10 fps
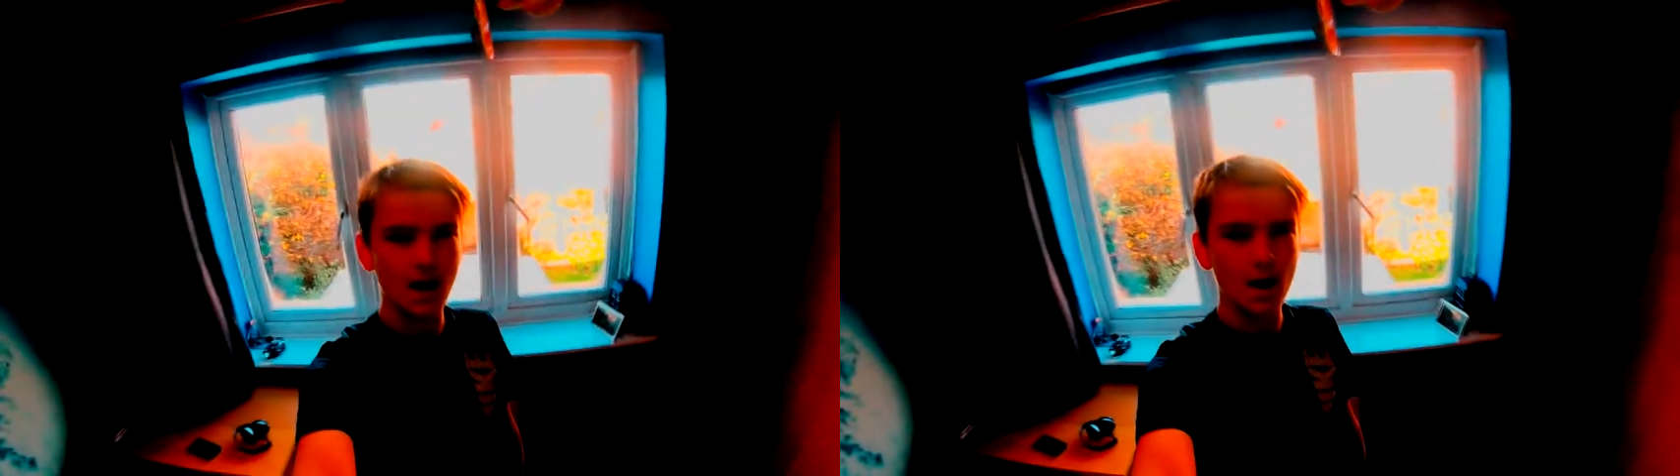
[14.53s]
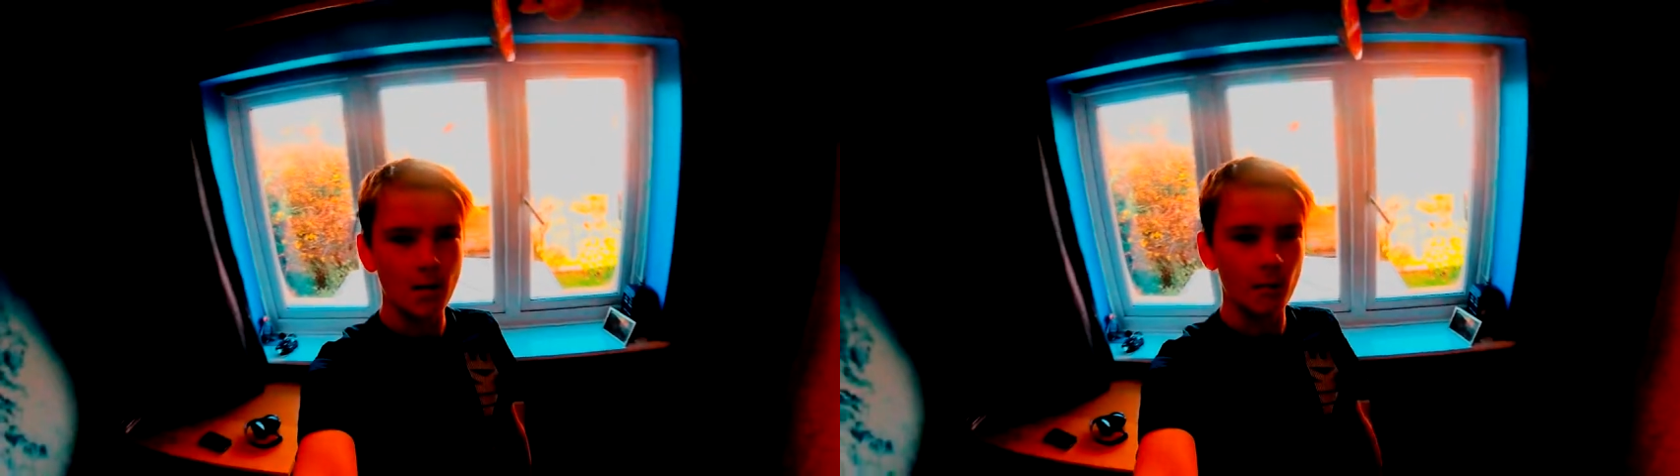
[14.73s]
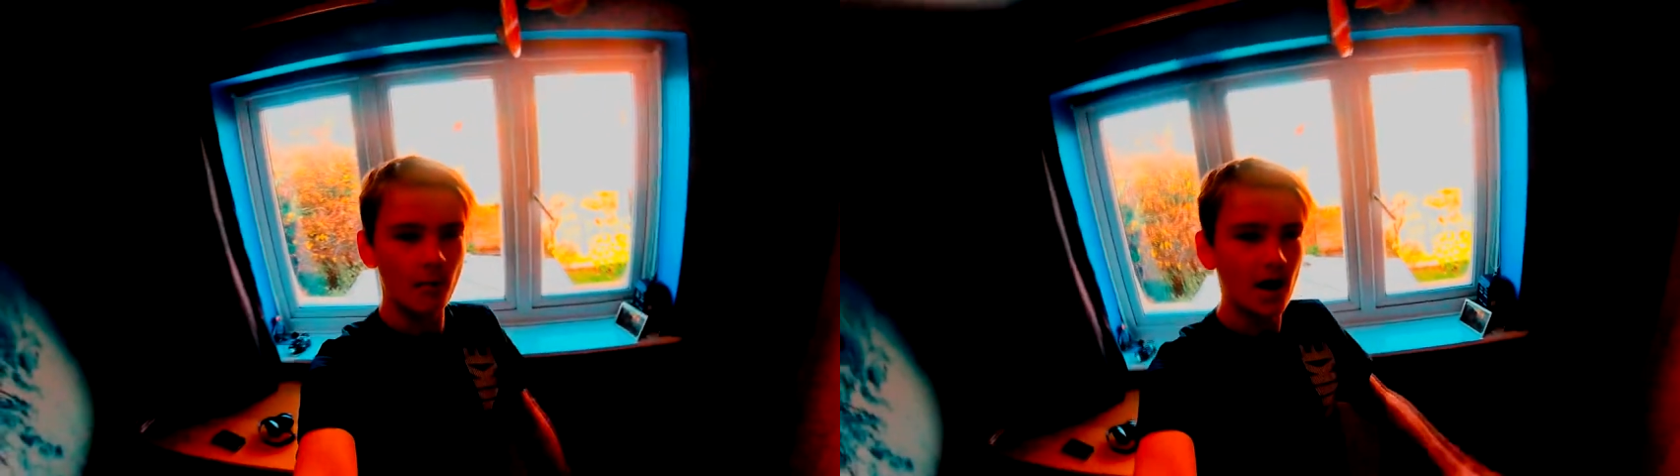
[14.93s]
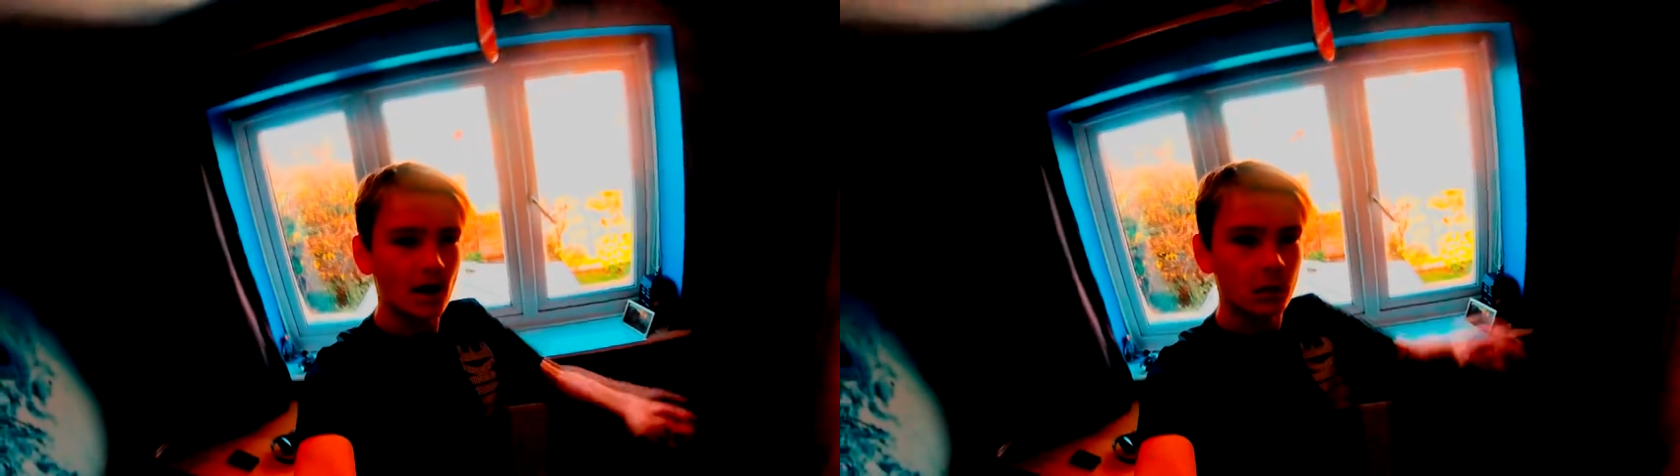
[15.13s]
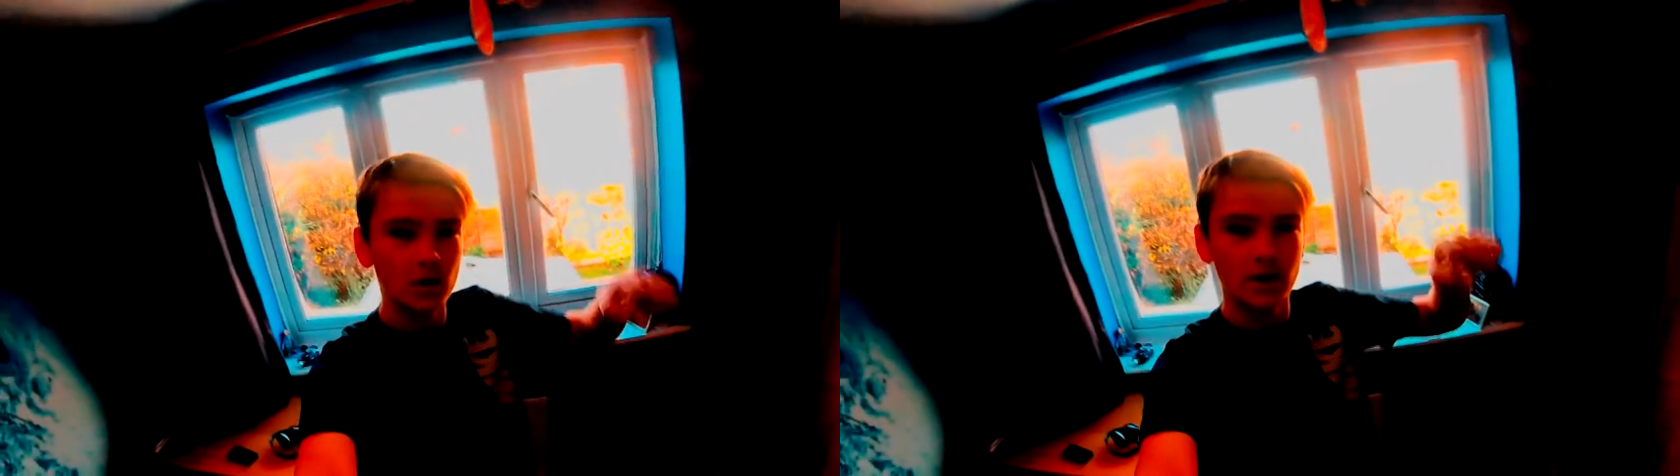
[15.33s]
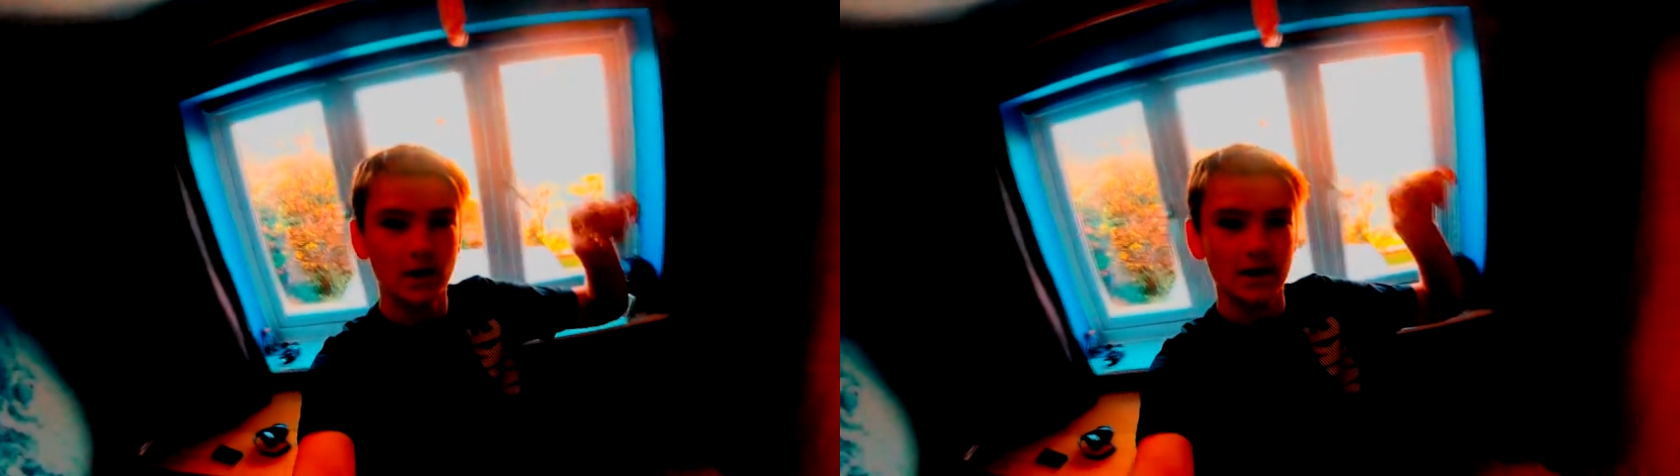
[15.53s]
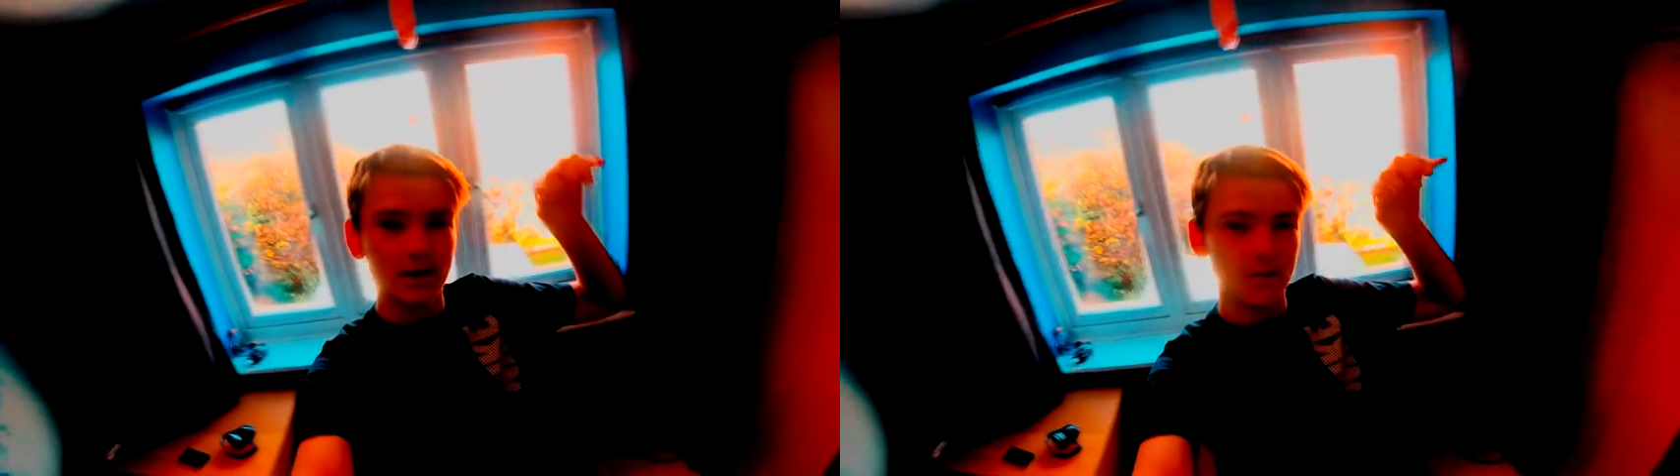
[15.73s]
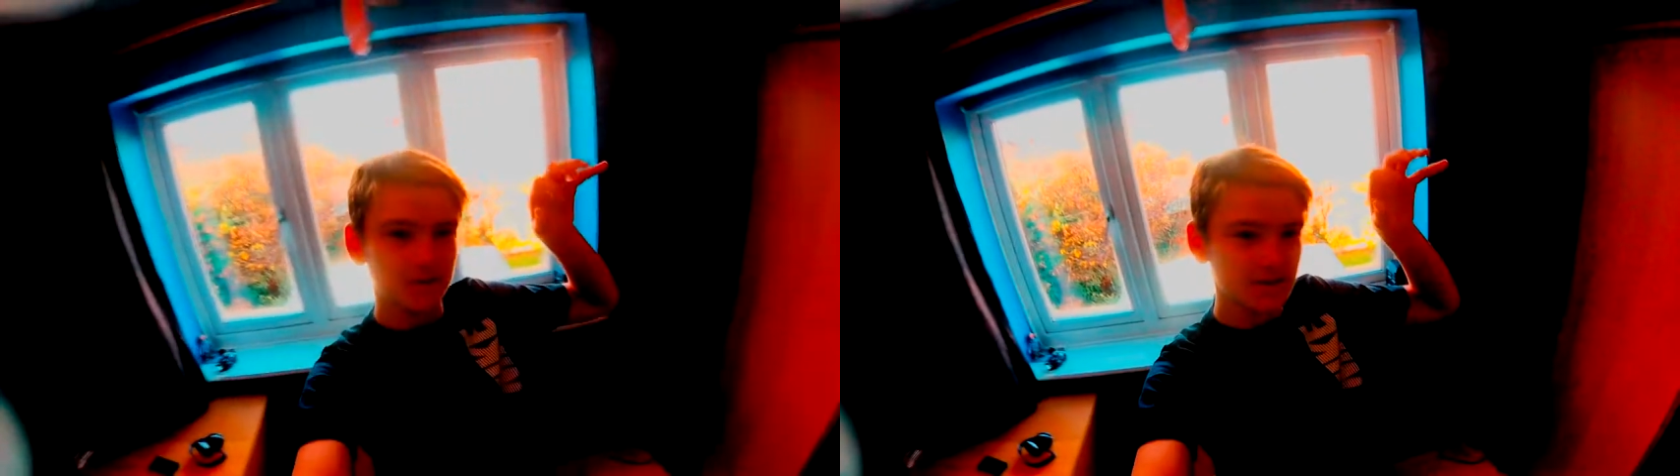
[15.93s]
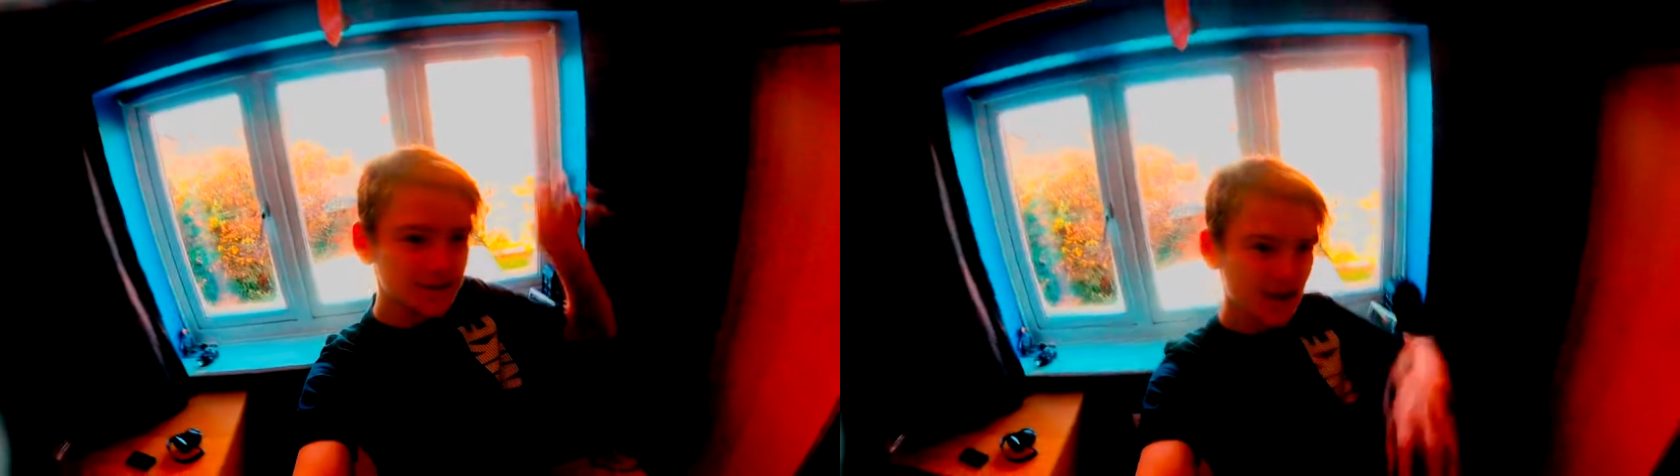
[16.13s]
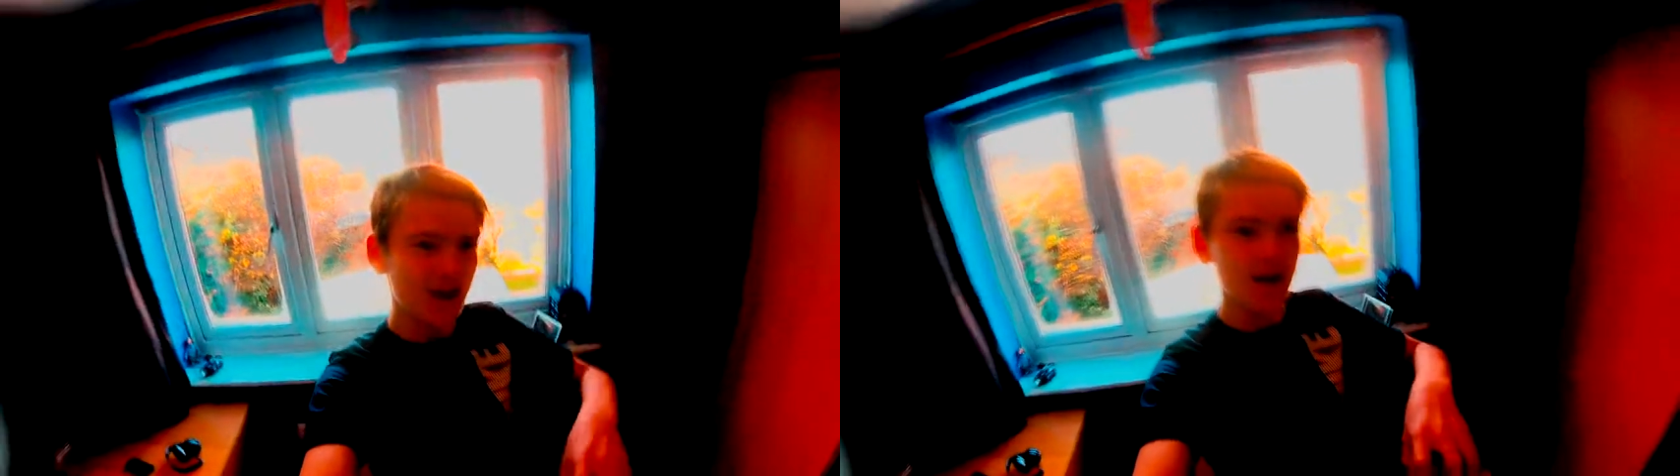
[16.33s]
I'm back with another
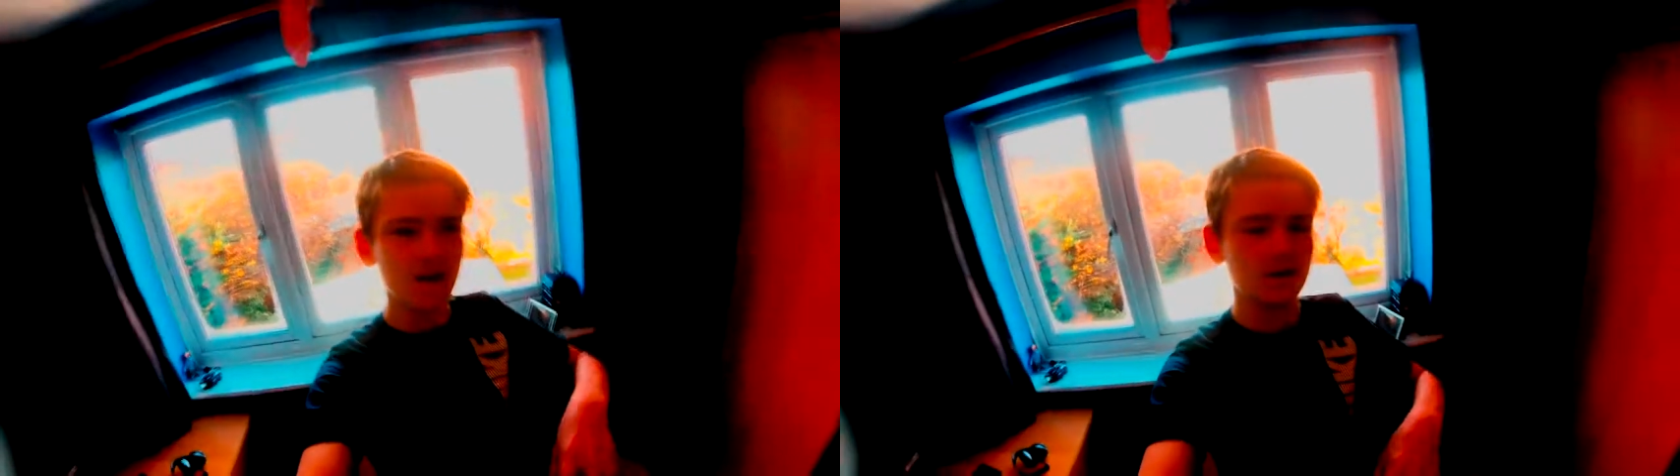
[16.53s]
Saturday